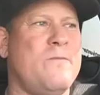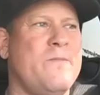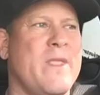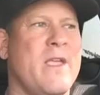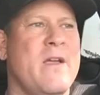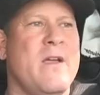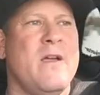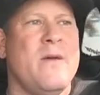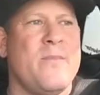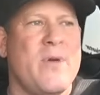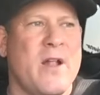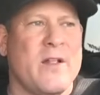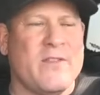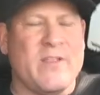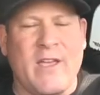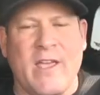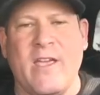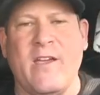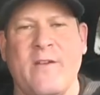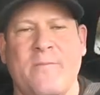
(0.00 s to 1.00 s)
But I'll
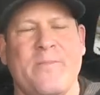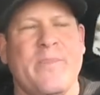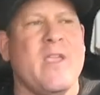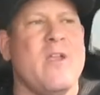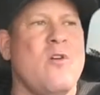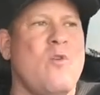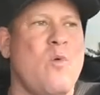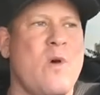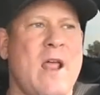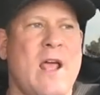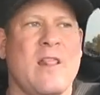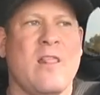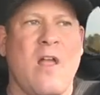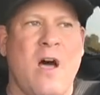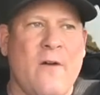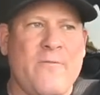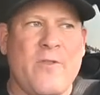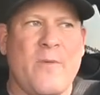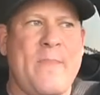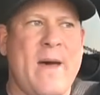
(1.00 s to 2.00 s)
tell you, what I
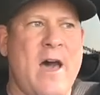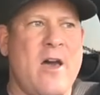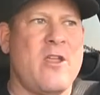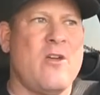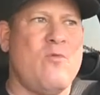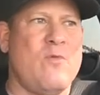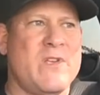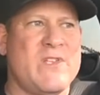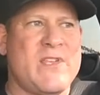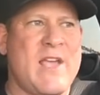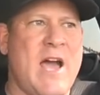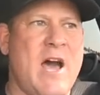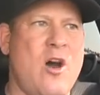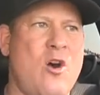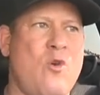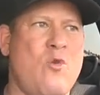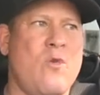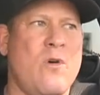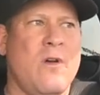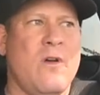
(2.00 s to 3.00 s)
loved about it was
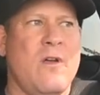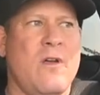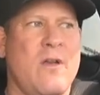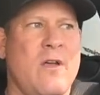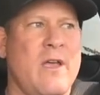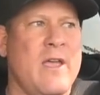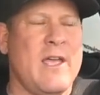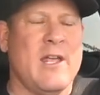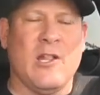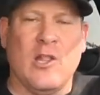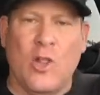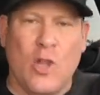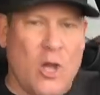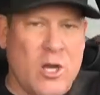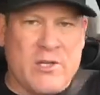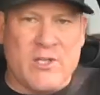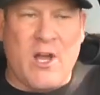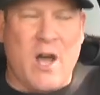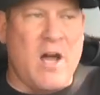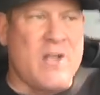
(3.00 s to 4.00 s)
how it
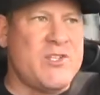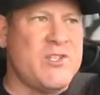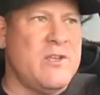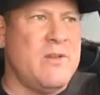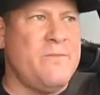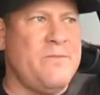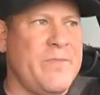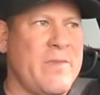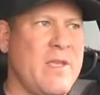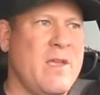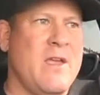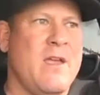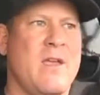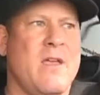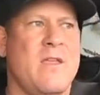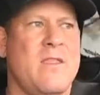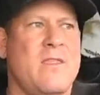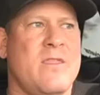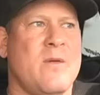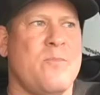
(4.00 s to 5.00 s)
looked
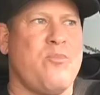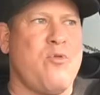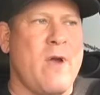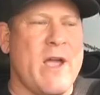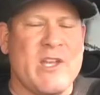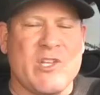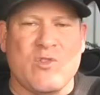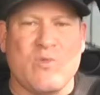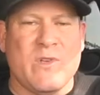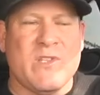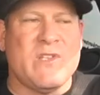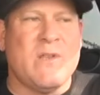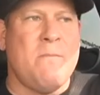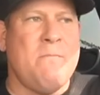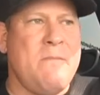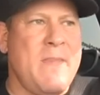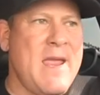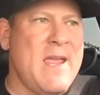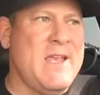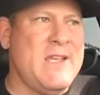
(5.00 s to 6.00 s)
awesome. The price was
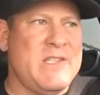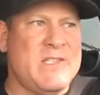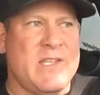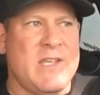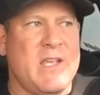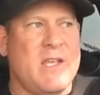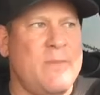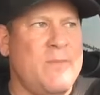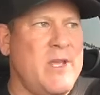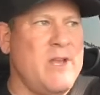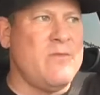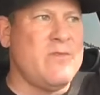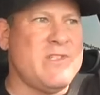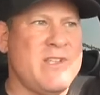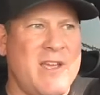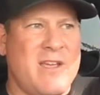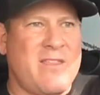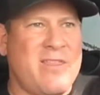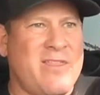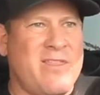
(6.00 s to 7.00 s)
amazing. I mean, it was
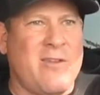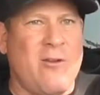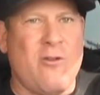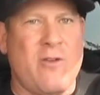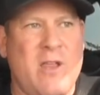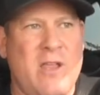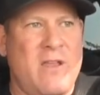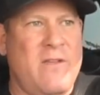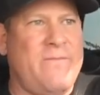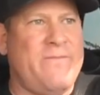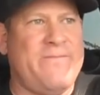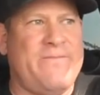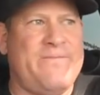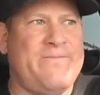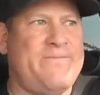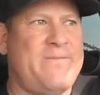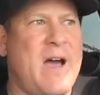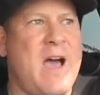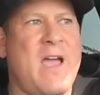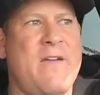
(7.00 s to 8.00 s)
like $35,000
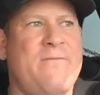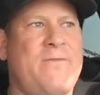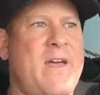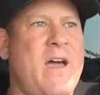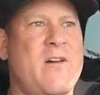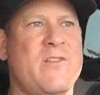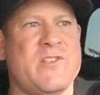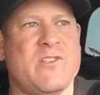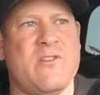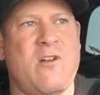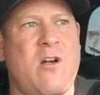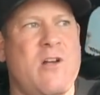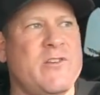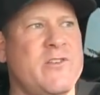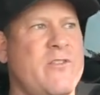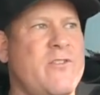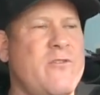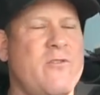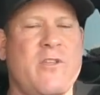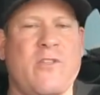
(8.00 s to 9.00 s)

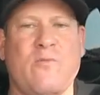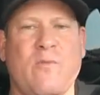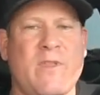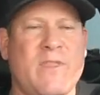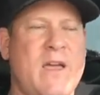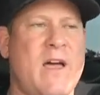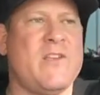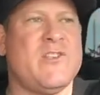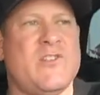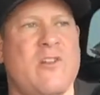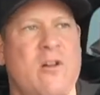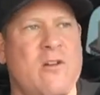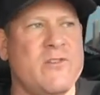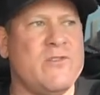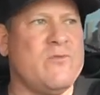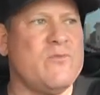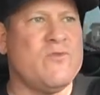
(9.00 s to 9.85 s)
or $33,000.